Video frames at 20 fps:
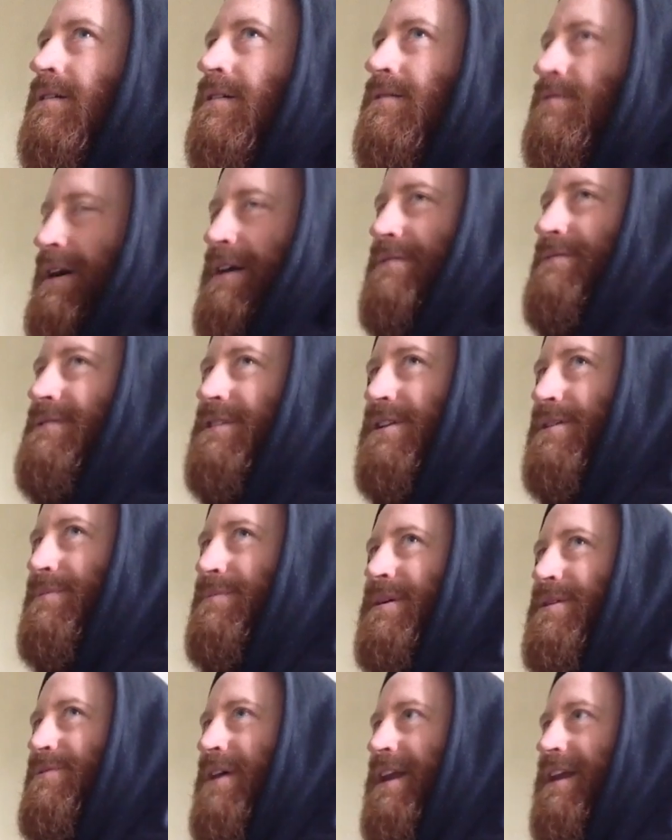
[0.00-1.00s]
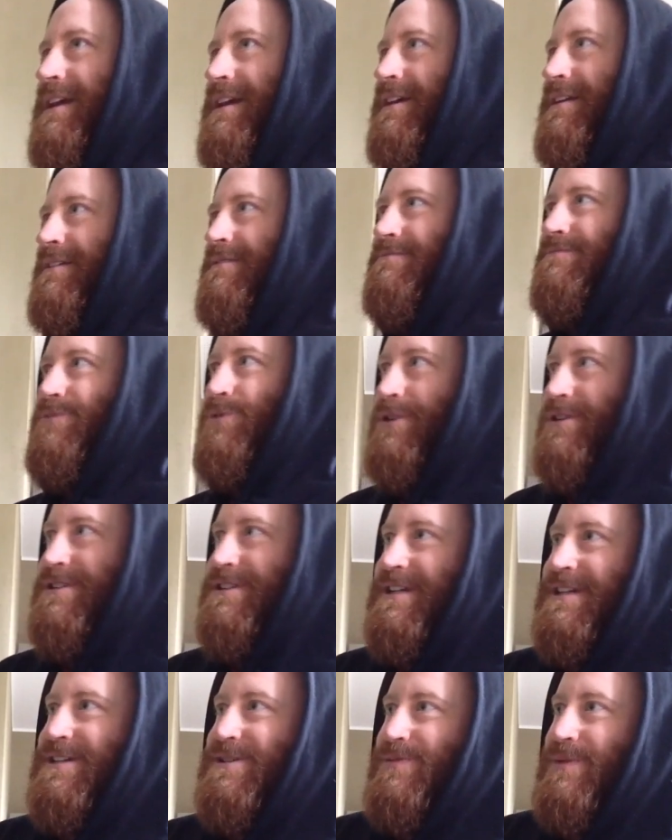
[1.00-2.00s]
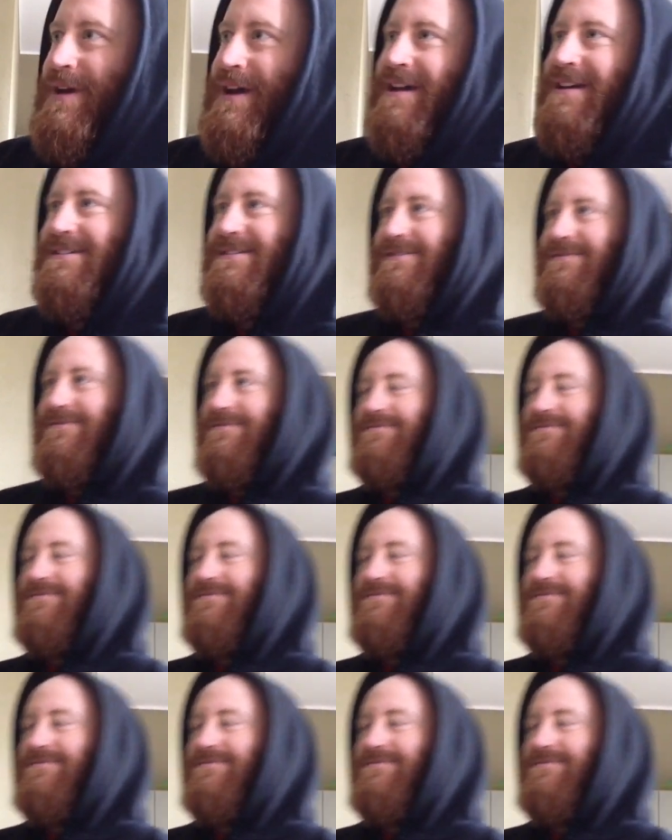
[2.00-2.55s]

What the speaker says: well, it'll be ready in, 6 weeks?